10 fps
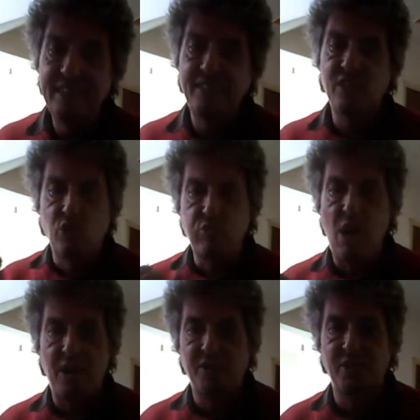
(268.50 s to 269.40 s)
it's the
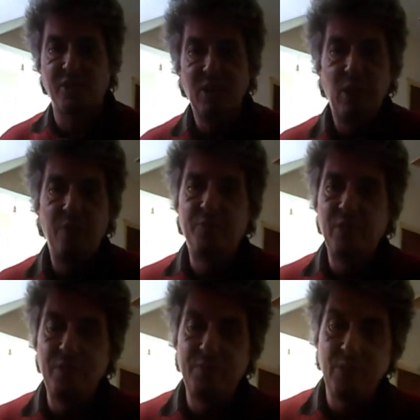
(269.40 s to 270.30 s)
crux of
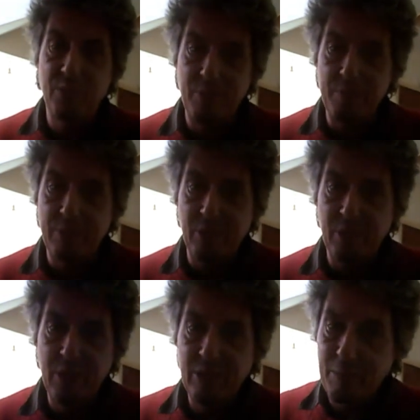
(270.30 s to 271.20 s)

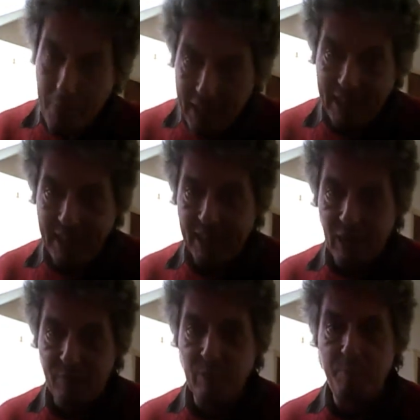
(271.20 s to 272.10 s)
the
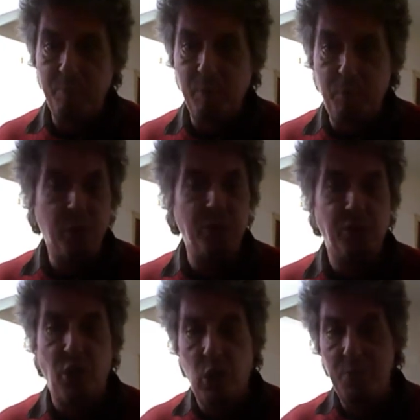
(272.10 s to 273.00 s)
meaning of the book of
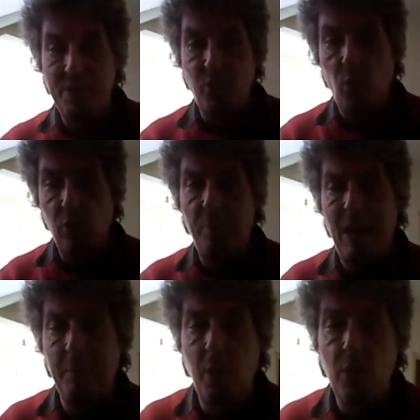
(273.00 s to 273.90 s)
Job. It's all
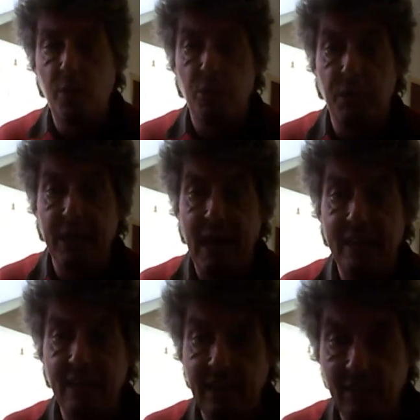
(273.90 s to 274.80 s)
about Mercury
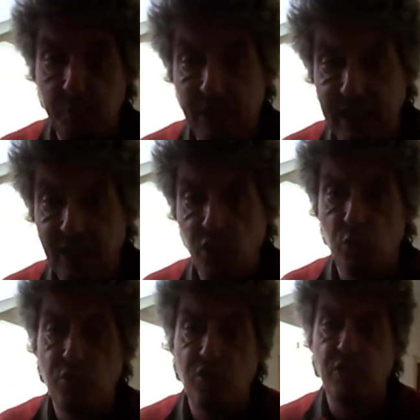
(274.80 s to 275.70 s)
and its
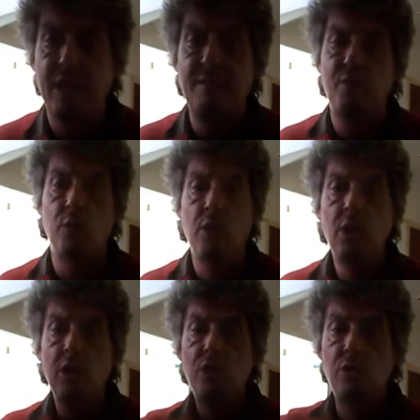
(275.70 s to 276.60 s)
potential to save you.
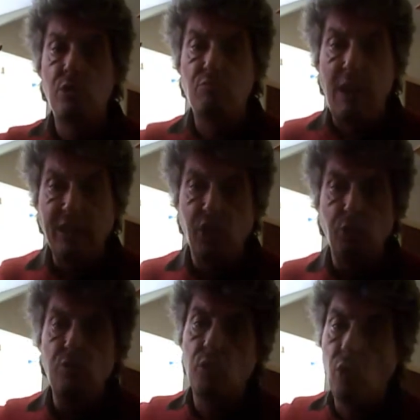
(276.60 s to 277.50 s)
You've
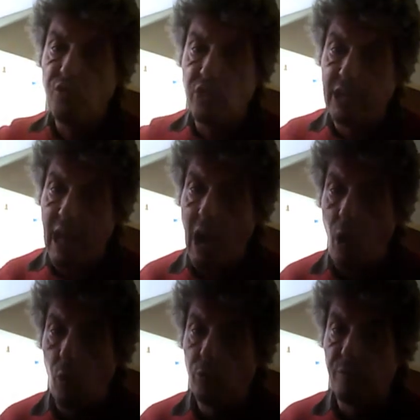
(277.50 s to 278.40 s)
got to get a
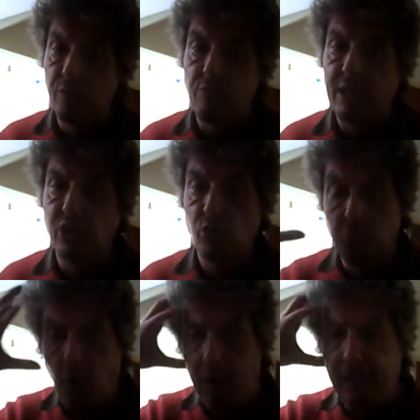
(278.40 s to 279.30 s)
hold of the
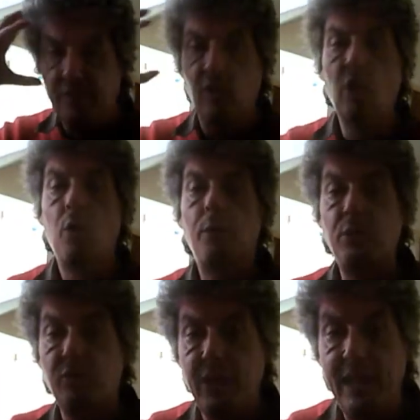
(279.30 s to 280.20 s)
rational mind
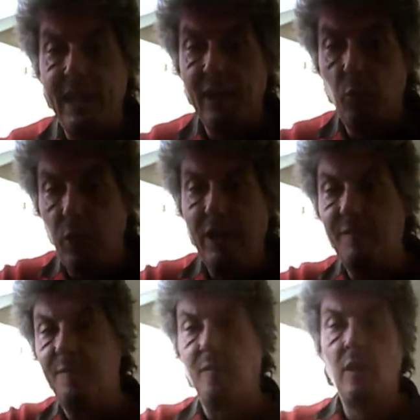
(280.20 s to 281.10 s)
when you're dealing
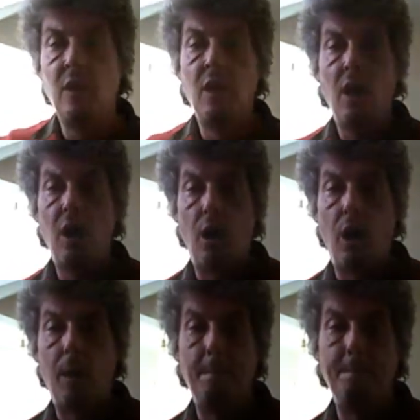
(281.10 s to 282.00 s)
with
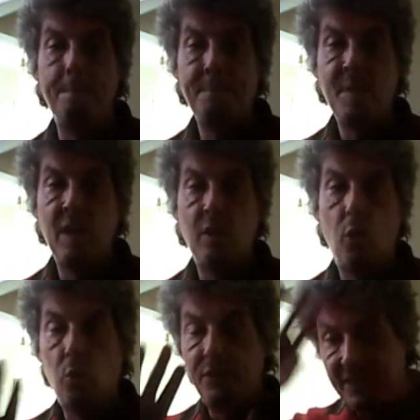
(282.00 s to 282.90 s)

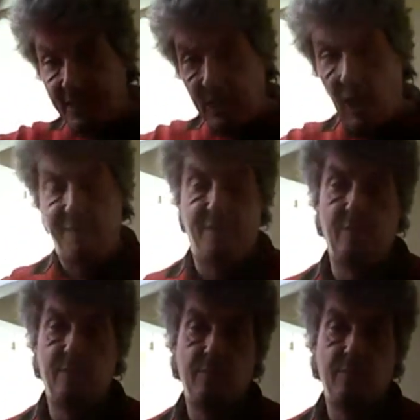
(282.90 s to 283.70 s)
all this stuff.